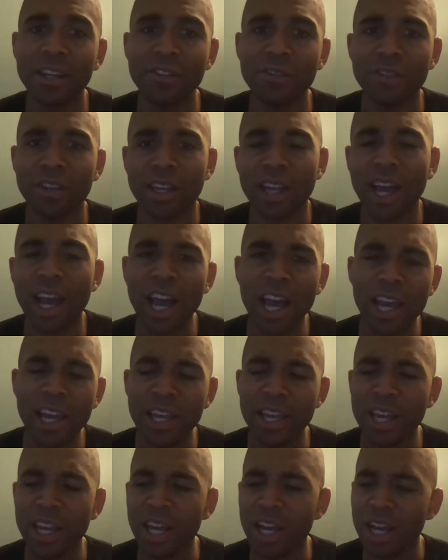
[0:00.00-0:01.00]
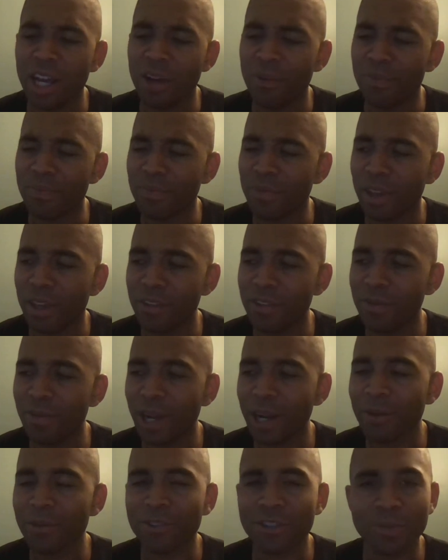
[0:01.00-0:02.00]
this is
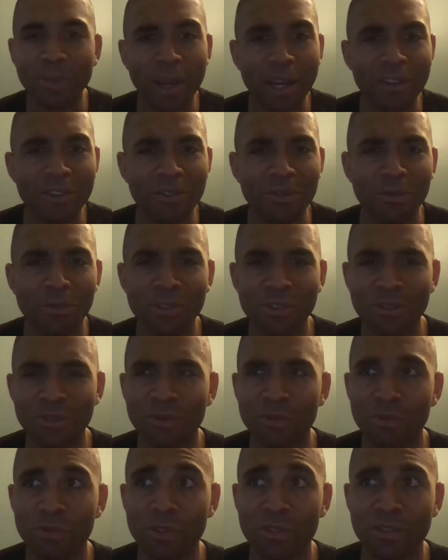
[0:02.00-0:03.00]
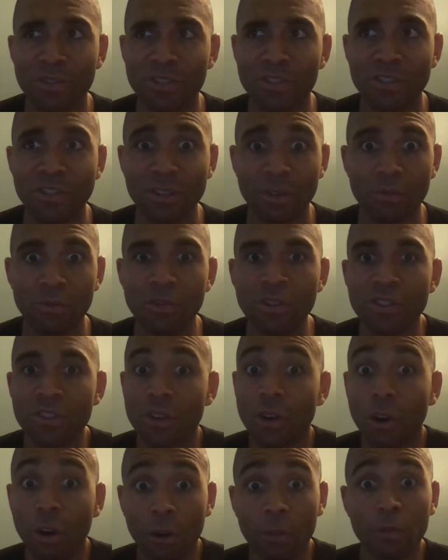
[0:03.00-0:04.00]
why I don't respect you, which is
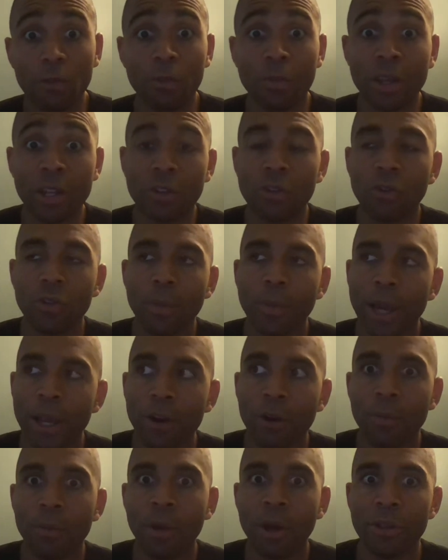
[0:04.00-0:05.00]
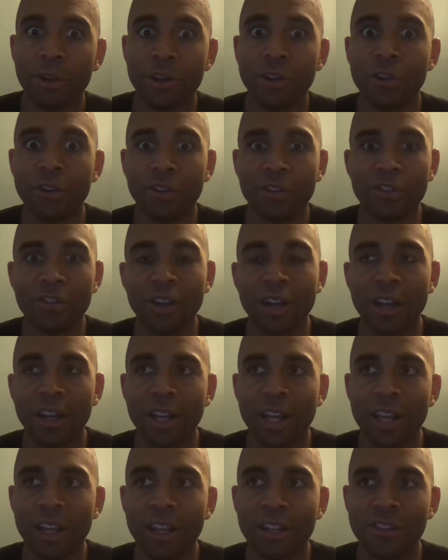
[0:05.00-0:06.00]
hurtful being told by your mother and your son.
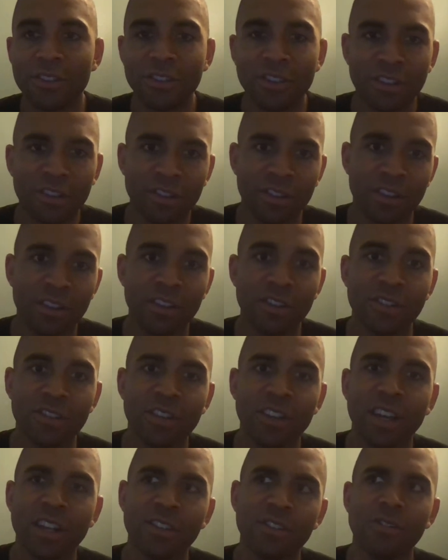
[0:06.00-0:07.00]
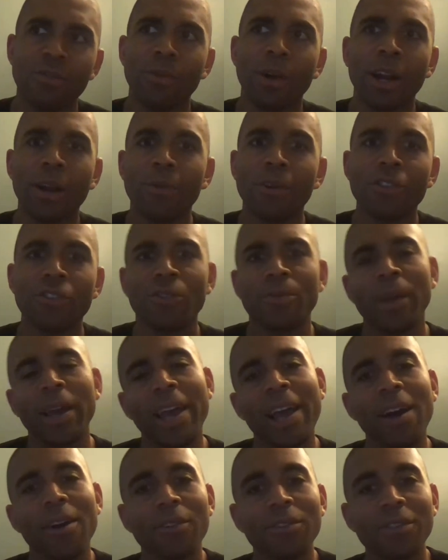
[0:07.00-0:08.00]
And then she said, this is why I don't want you in my
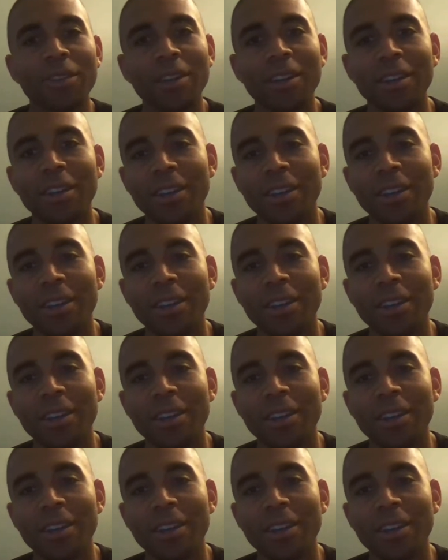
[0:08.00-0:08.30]
house.